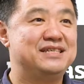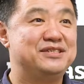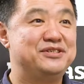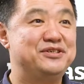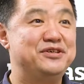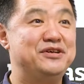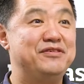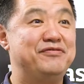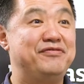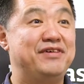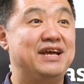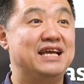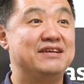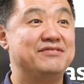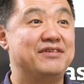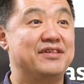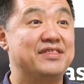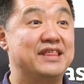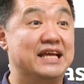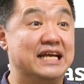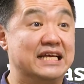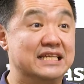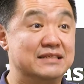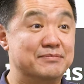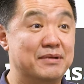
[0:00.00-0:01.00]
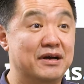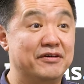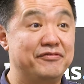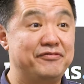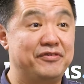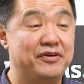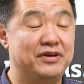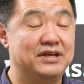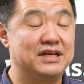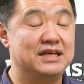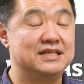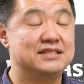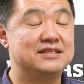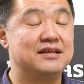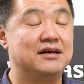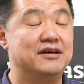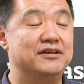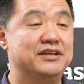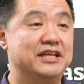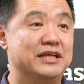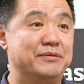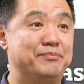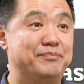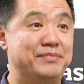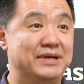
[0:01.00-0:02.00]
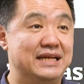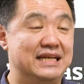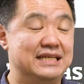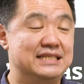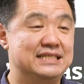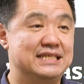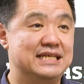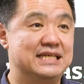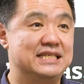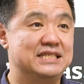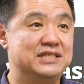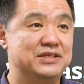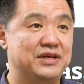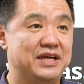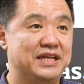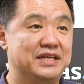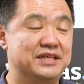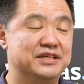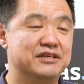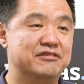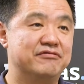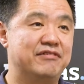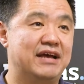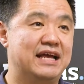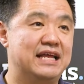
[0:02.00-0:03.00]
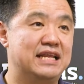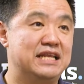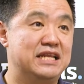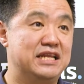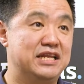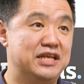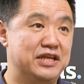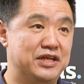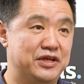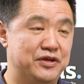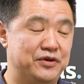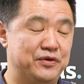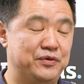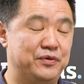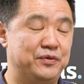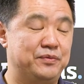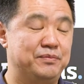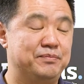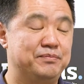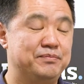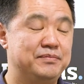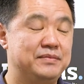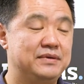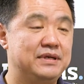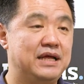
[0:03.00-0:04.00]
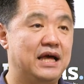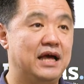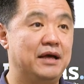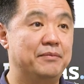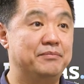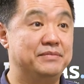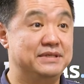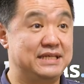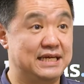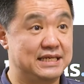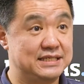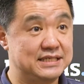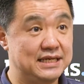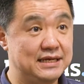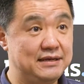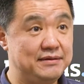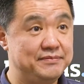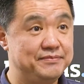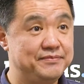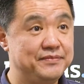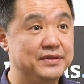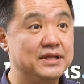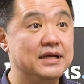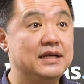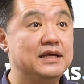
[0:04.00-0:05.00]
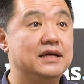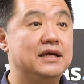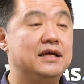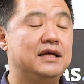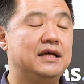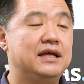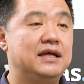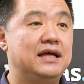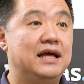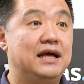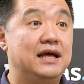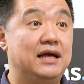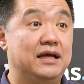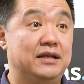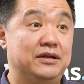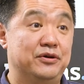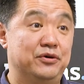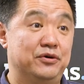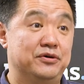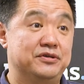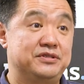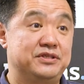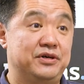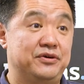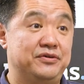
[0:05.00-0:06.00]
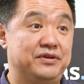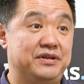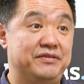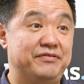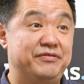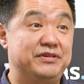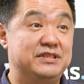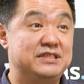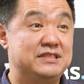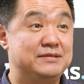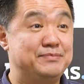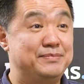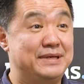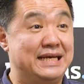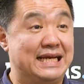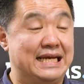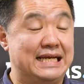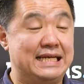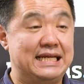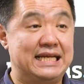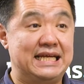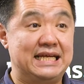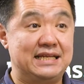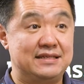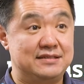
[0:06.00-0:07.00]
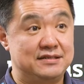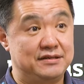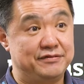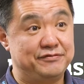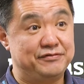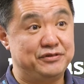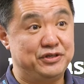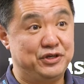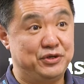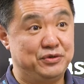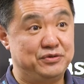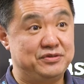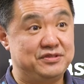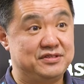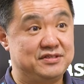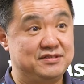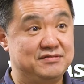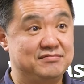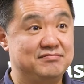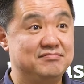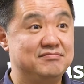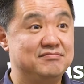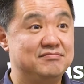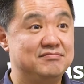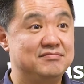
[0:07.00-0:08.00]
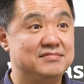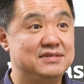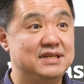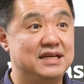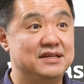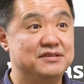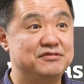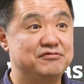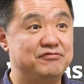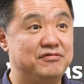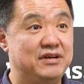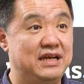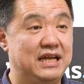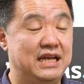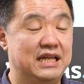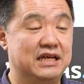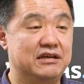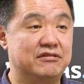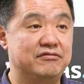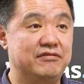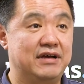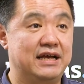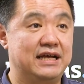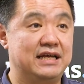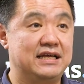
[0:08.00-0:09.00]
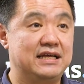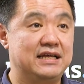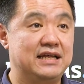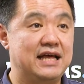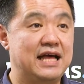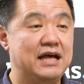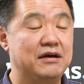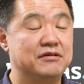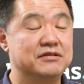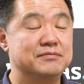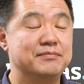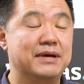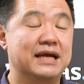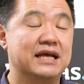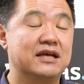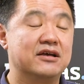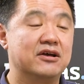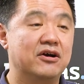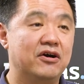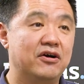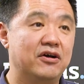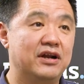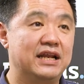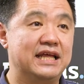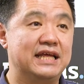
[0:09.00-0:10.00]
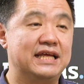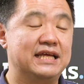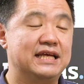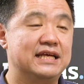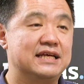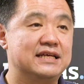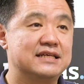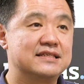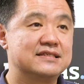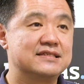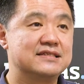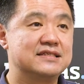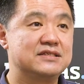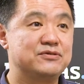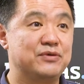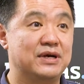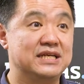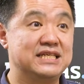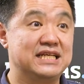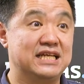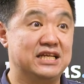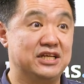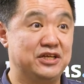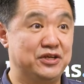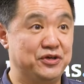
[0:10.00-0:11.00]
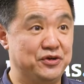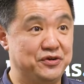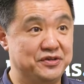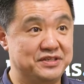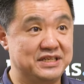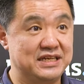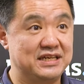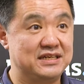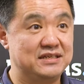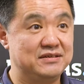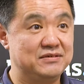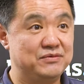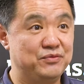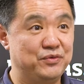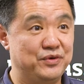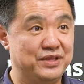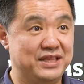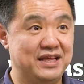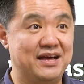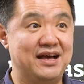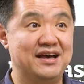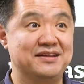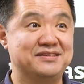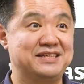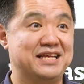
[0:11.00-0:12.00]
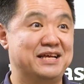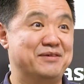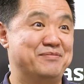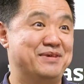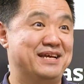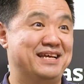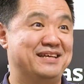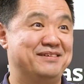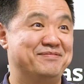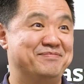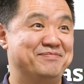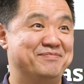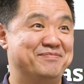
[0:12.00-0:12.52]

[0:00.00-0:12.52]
two favourite things about Phocas are the ability to integrate new um, data and also the speed, ease of use. That's really great. It helps my colleagues to actually use it without asking me.